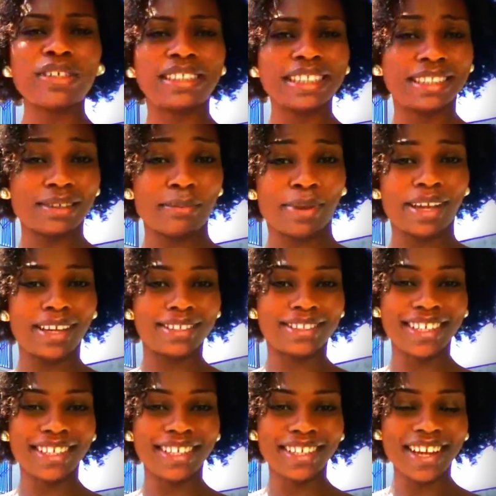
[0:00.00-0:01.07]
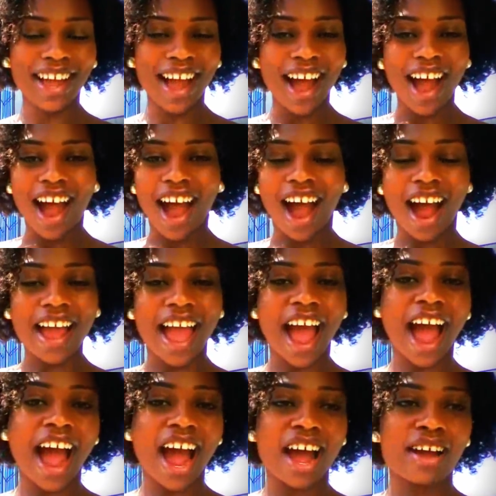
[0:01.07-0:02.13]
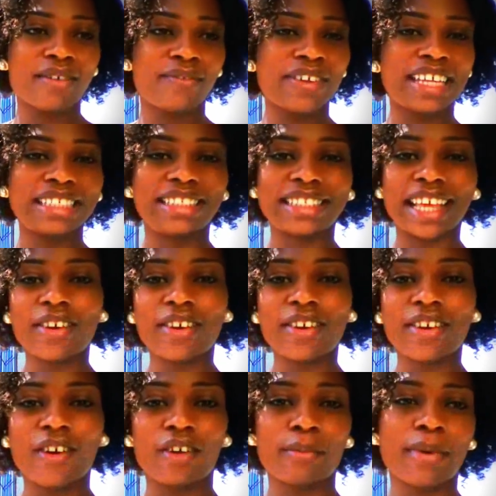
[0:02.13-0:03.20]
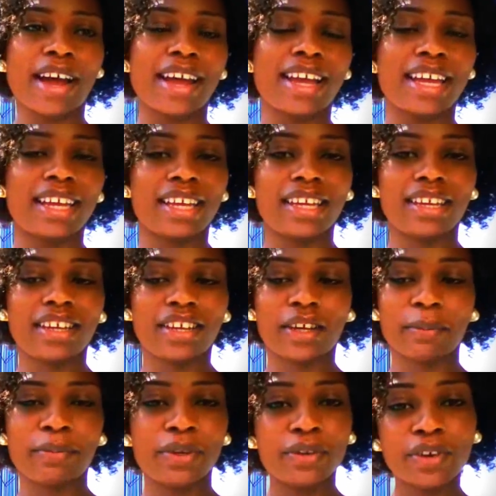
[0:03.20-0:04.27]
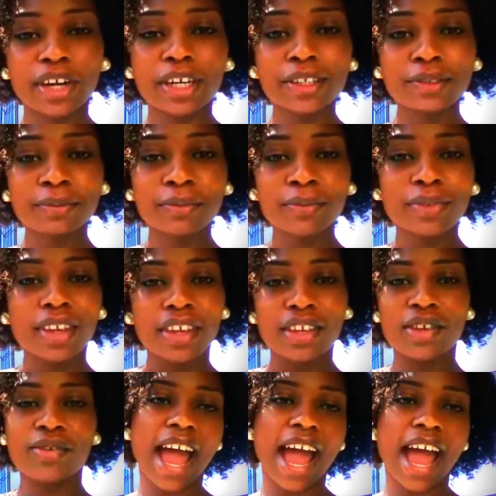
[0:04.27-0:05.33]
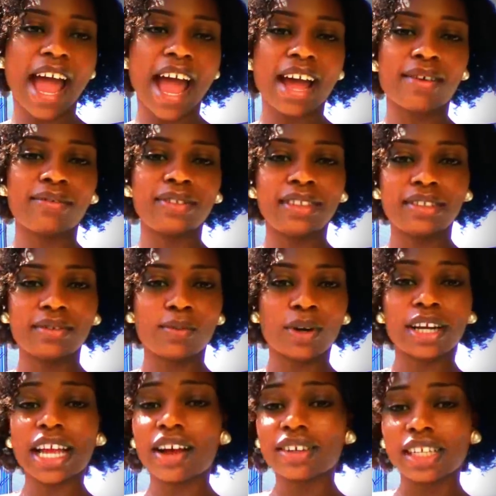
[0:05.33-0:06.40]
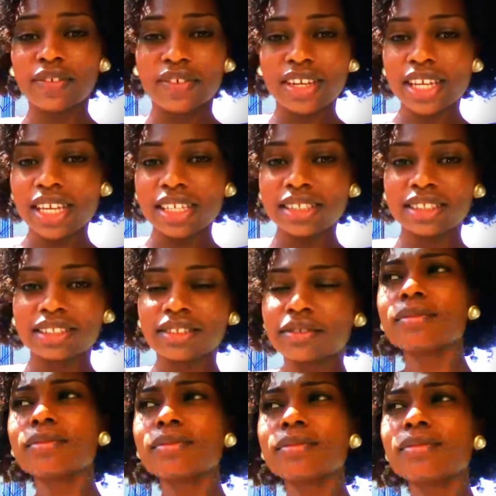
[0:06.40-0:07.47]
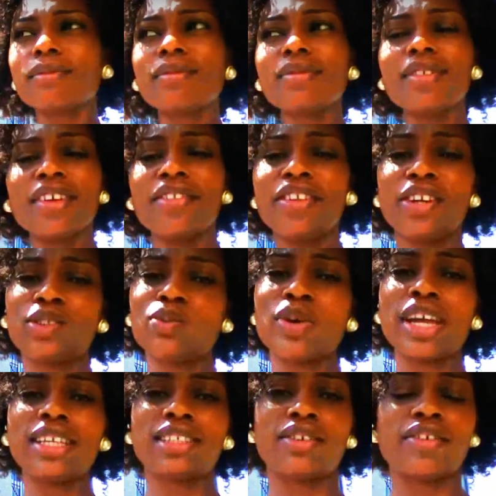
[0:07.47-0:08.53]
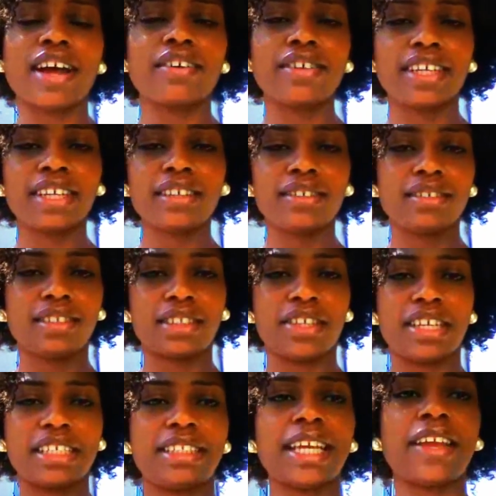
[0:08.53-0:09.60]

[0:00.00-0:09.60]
resistant bands. I have Insanity on my computer. You can have workout DVDs. There's ways around it so